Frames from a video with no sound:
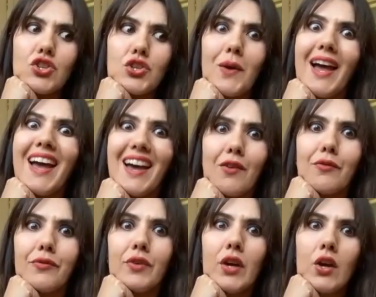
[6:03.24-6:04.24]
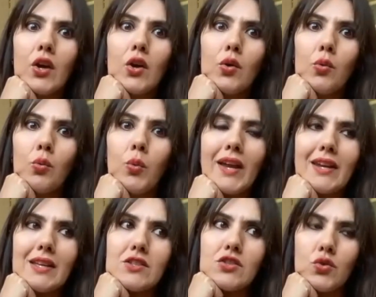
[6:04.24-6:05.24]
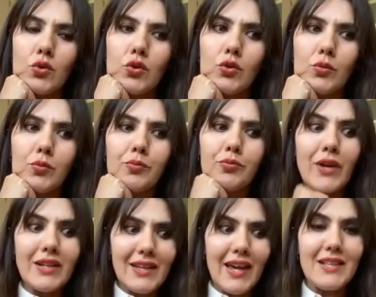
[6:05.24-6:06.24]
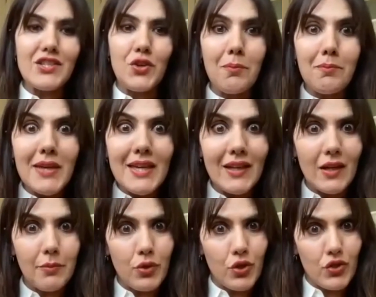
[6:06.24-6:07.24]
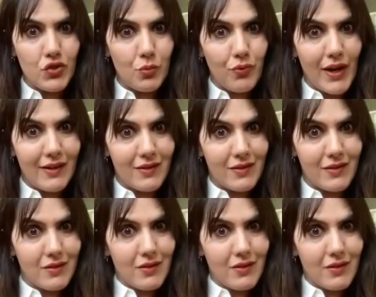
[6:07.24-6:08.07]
you have when it's all predicated on being a personal brand?